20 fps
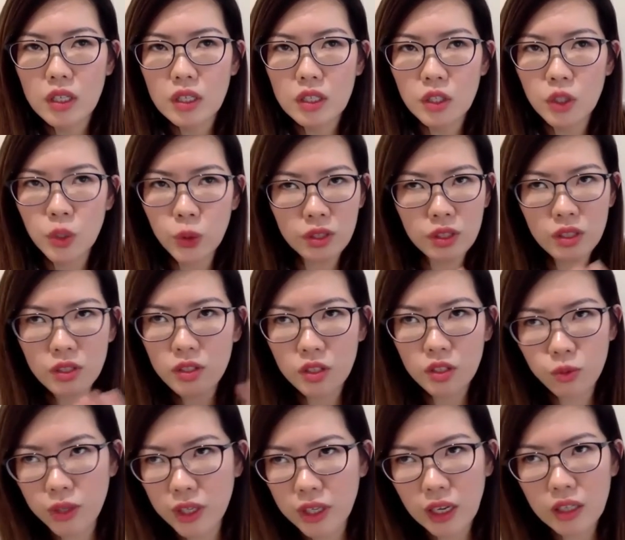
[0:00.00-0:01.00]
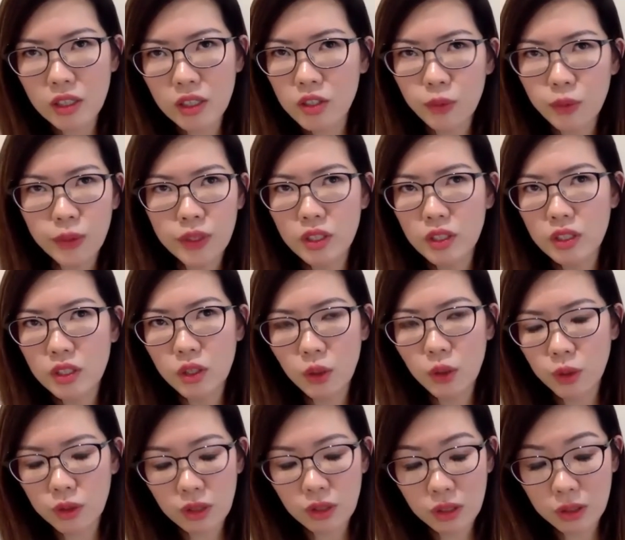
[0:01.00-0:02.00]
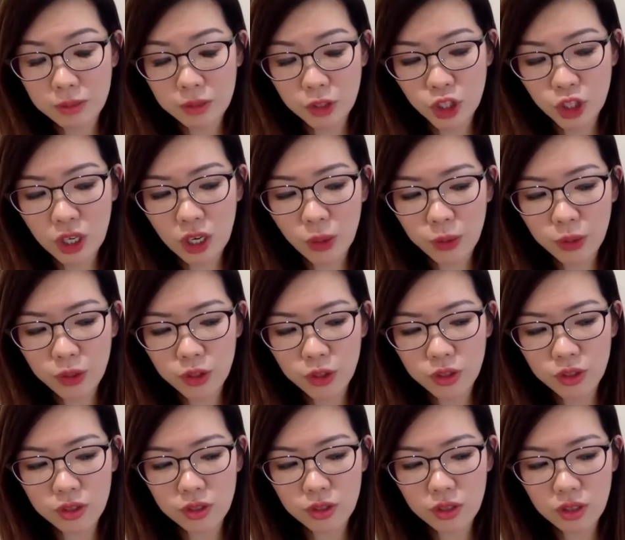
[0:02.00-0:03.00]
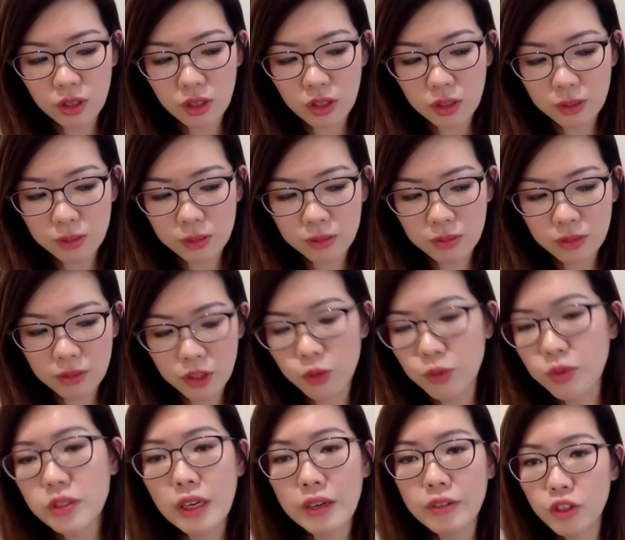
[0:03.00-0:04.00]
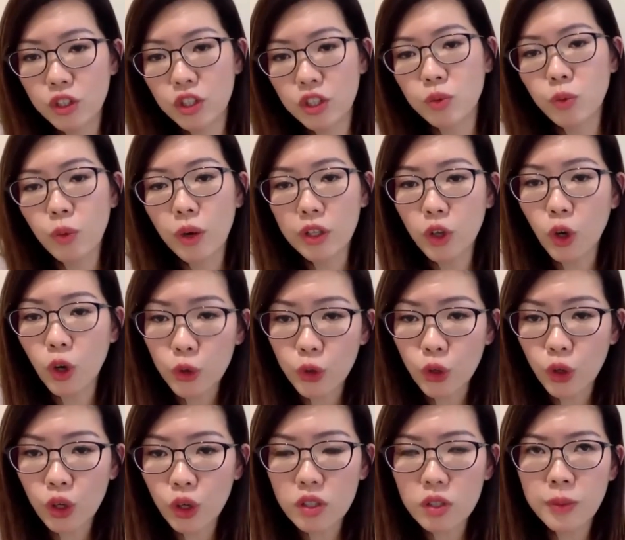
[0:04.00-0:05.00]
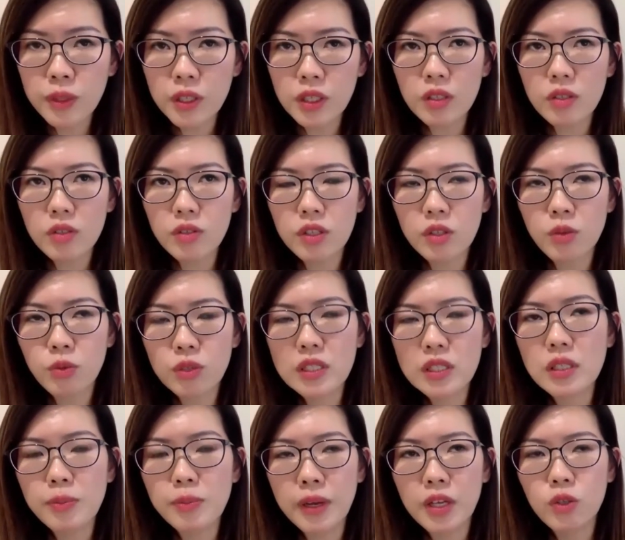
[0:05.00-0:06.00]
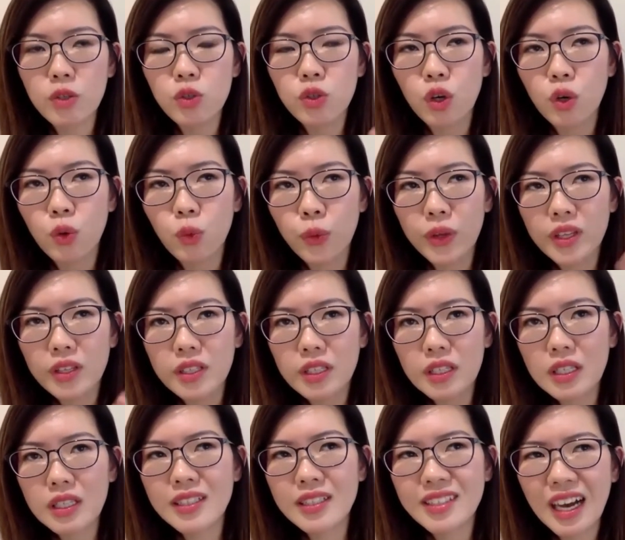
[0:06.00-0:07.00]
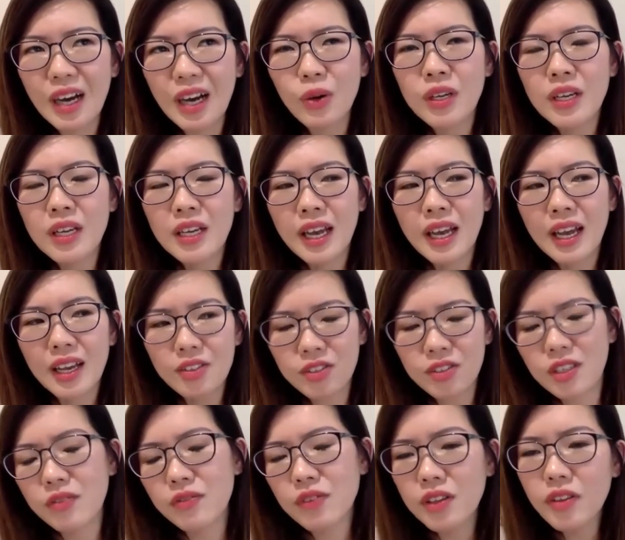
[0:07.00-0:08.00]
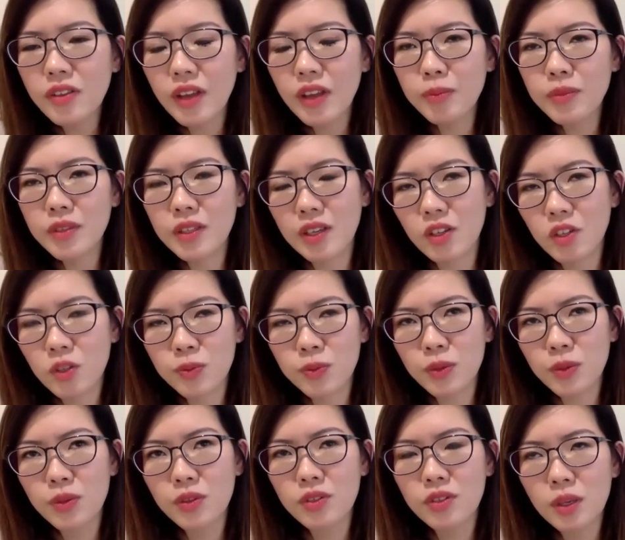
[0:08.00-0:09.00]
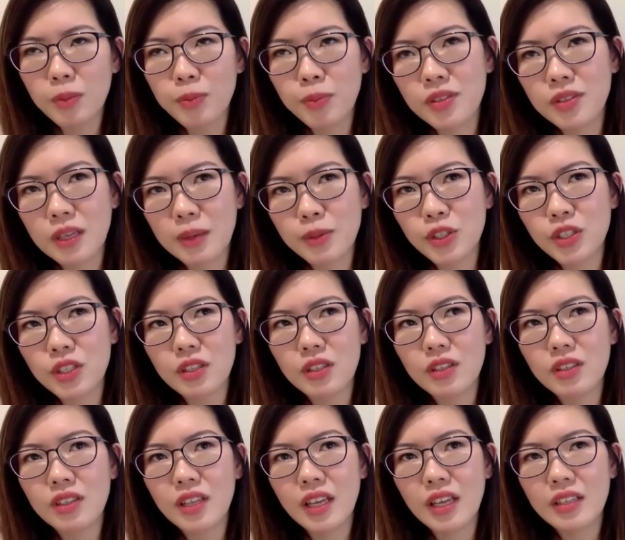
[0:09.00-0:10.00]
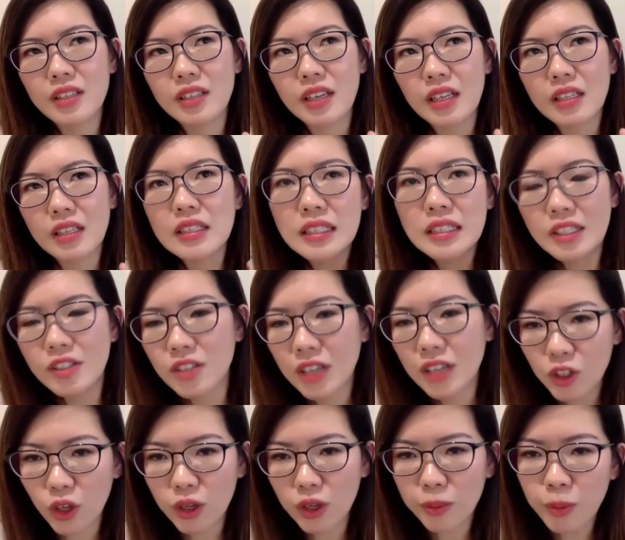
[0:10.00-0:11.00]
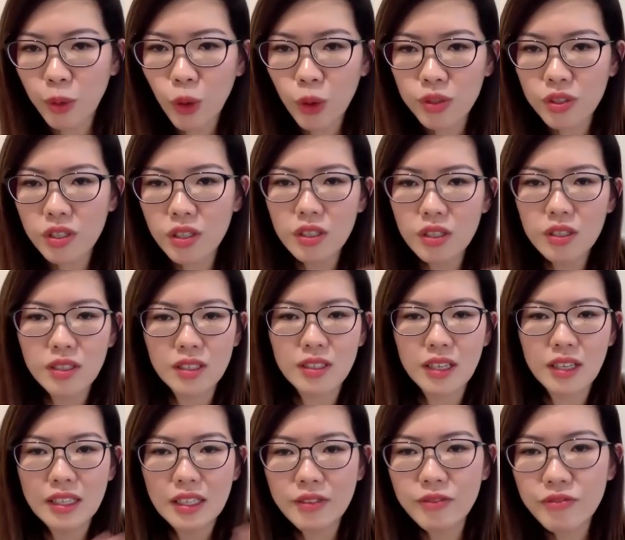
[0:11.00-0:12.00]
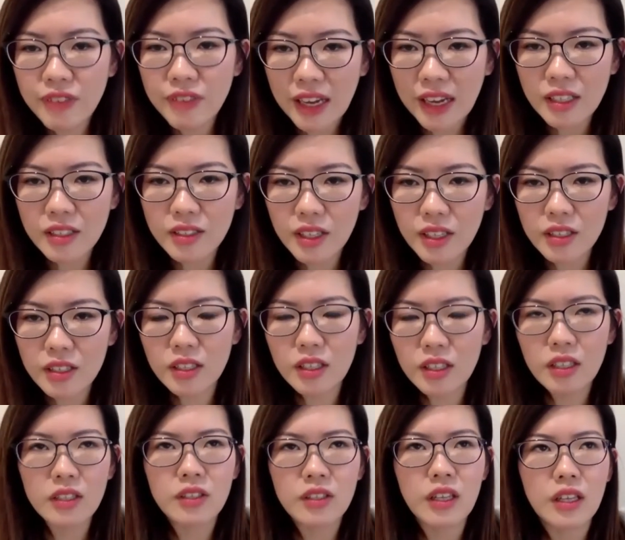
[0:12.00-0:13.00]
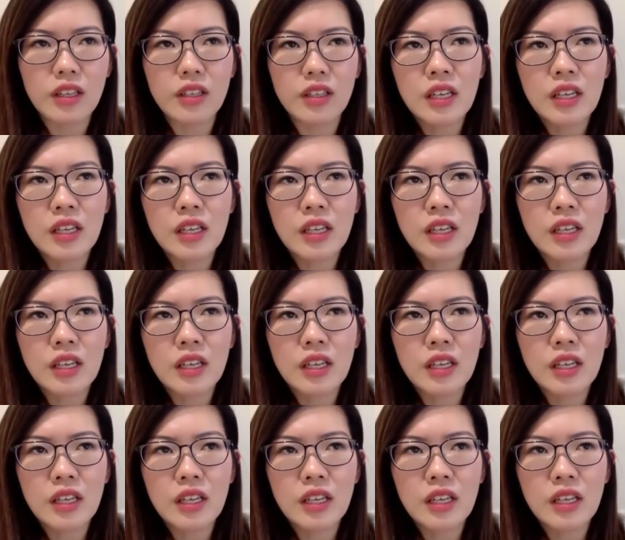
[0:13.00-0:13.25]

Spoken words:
So this is regardless of whether the child is a neurodivergent one or not, because it really depends on whether the adult has given them the experience and perception that their needs are not important, that they are invalidated, that